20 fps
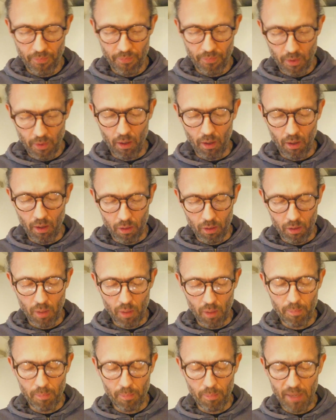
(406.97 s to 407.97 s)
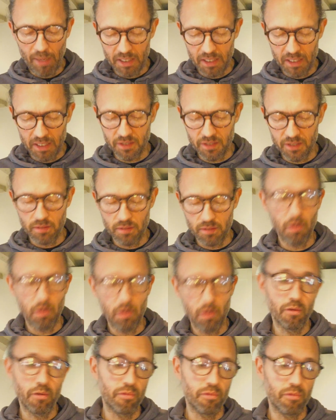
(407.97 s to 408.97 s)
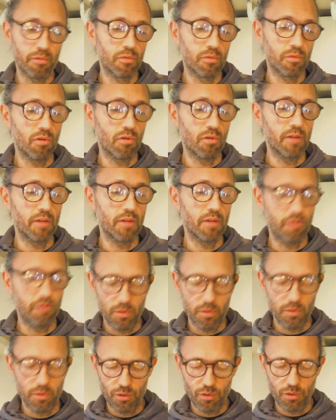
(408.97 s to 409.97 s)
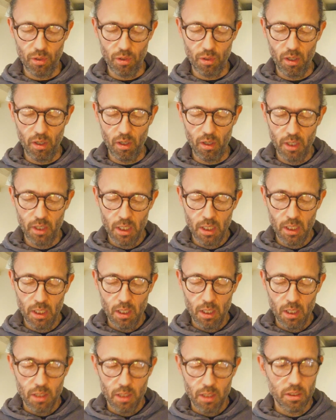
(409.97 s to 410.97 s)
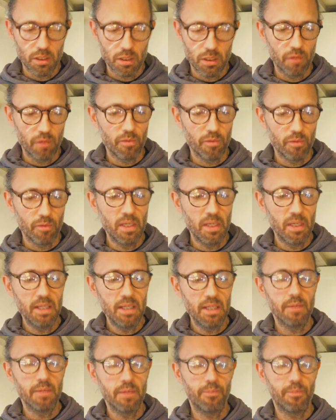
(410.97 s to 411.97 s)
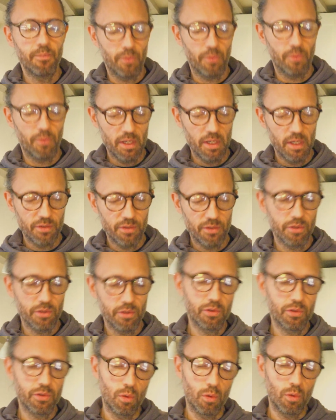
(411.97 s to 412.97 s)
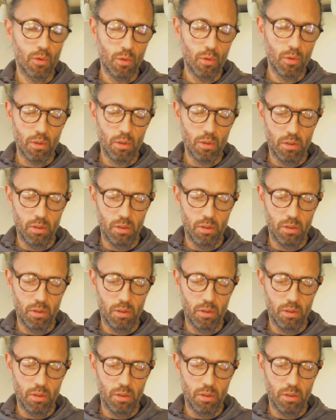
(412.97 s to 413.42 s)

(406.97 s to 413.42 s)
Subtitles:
quite bad because a lot of dried fruits, sugar. So for me, these score